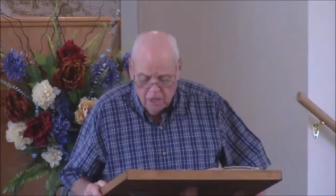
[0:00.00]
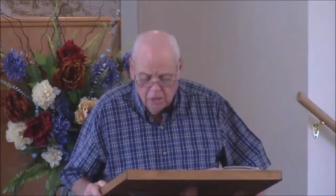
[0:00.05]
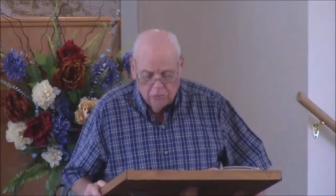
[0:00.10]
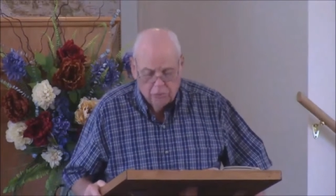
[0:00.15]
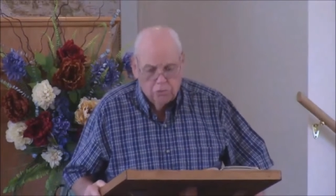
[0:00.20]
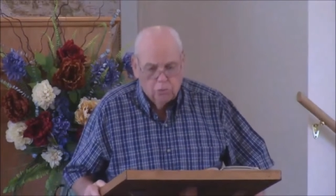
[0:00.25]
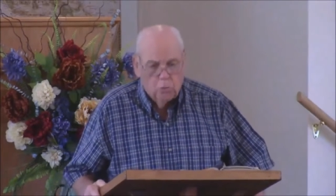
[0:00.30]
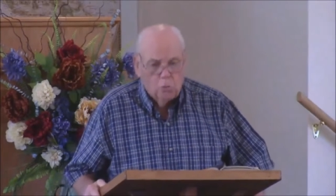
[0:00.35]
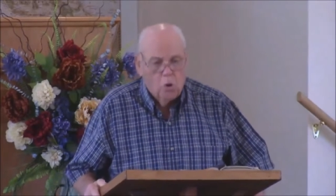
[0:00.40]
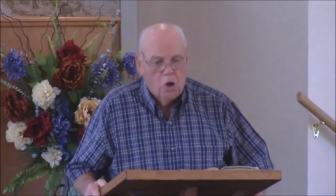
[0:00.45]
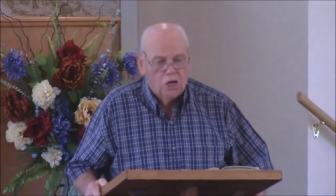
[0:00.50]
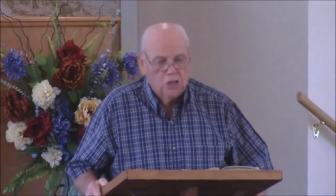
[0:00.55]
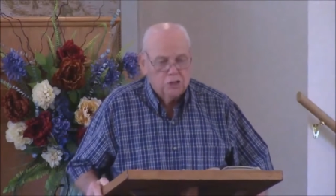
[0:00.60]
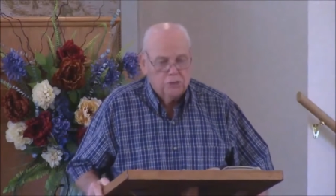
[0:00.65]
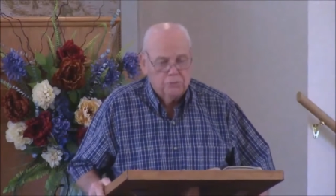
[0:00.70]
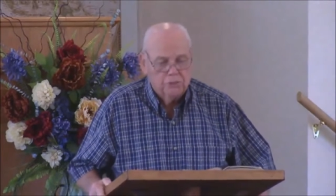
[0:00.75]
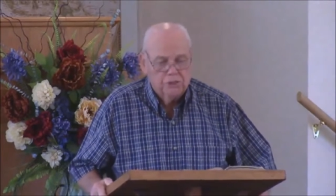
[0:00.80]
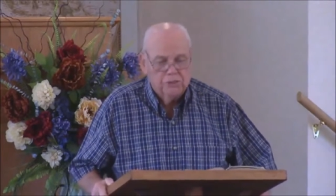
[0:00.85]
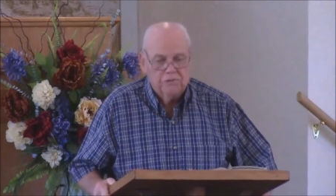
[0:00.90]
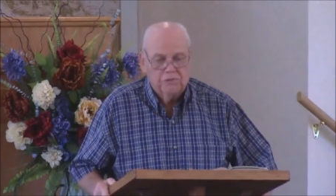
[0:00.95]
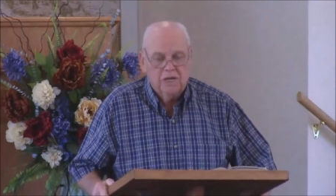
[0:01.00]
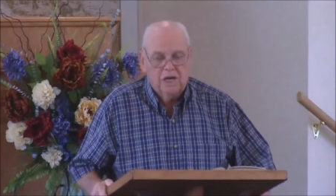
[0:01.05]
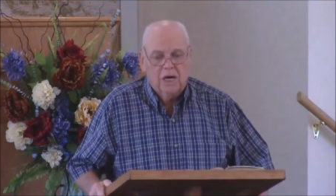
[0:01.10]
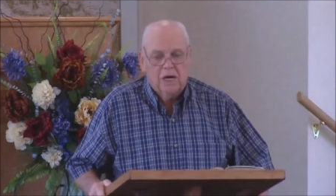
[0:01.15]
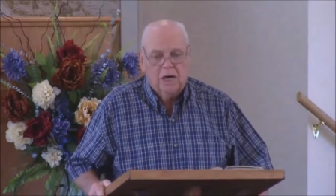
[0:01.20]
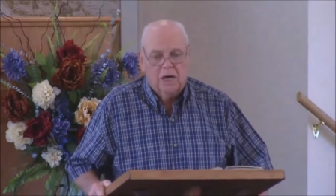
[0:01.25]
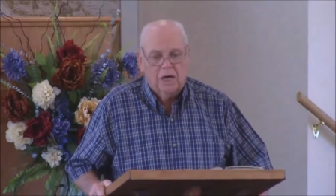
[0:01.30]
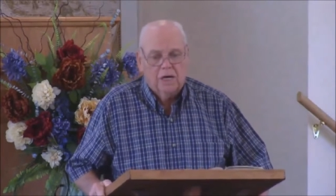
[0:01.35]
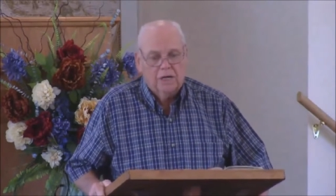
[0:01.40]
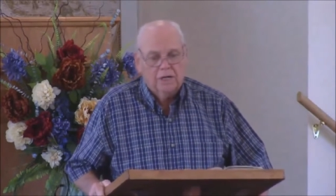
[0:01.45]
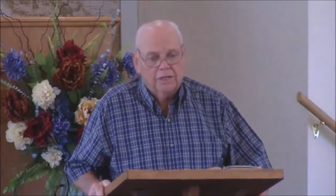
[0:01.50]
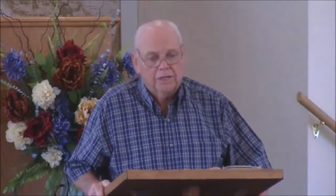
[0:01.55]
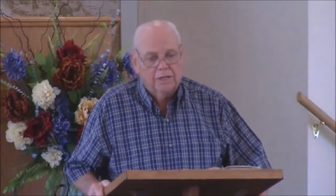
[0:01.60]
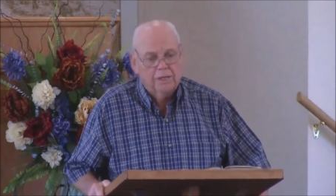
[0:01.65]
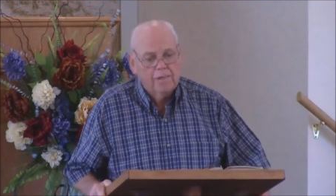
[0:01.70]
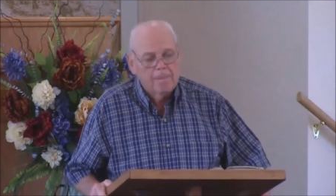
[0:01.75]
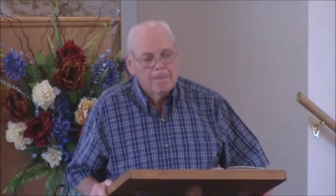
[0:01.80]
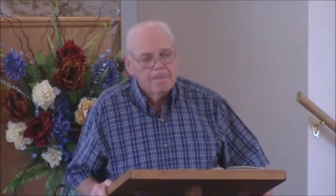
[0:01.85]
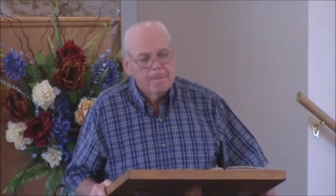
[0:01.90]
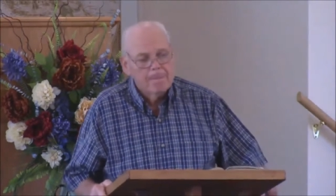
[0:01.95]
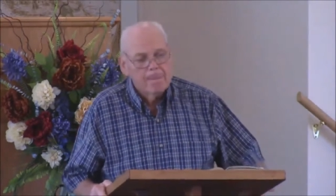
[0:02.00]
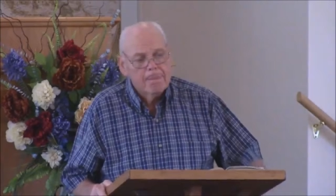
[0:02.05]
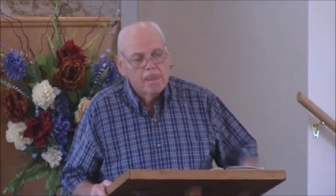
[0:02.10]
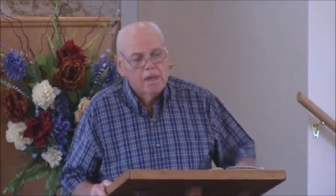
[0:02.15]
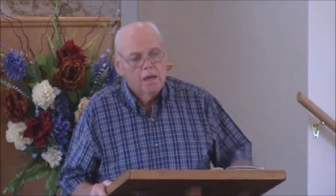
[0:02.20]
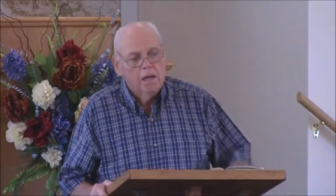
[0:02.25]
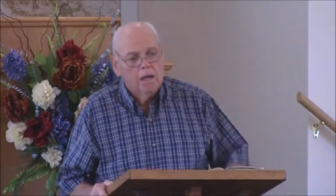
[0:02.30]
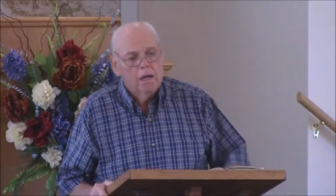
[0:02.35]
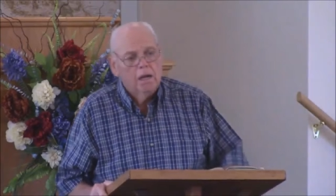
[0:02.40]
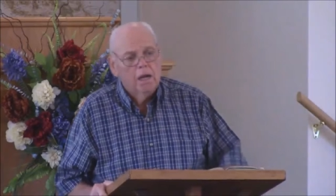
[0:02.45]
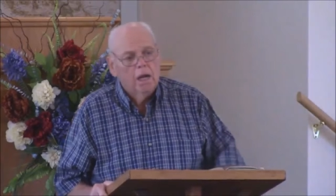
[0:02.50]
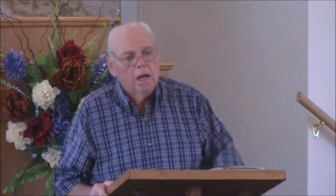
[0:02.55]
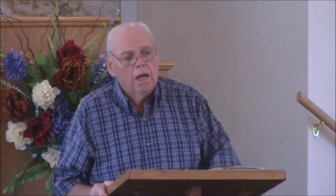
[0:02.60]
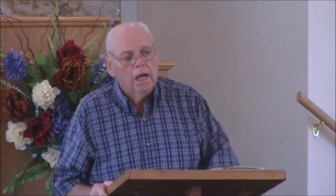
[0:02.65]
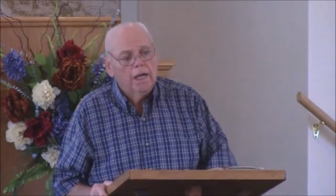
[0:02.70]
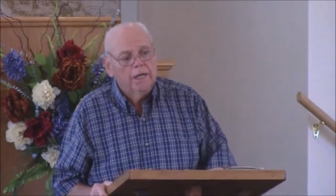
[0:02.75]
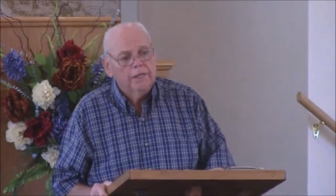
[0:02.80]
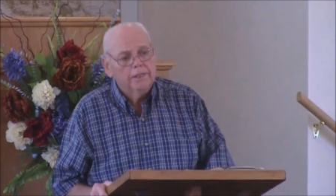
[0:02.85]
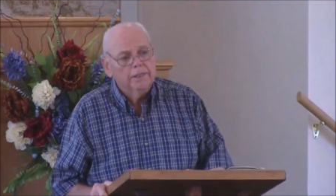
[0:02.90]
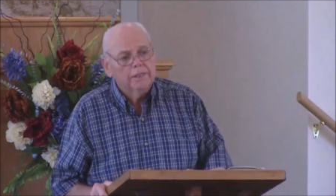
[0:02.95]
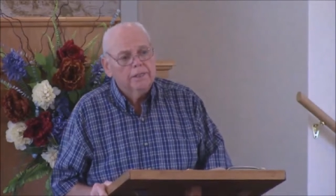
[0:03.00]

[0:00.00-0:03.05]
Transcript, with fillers: the watchman of God. And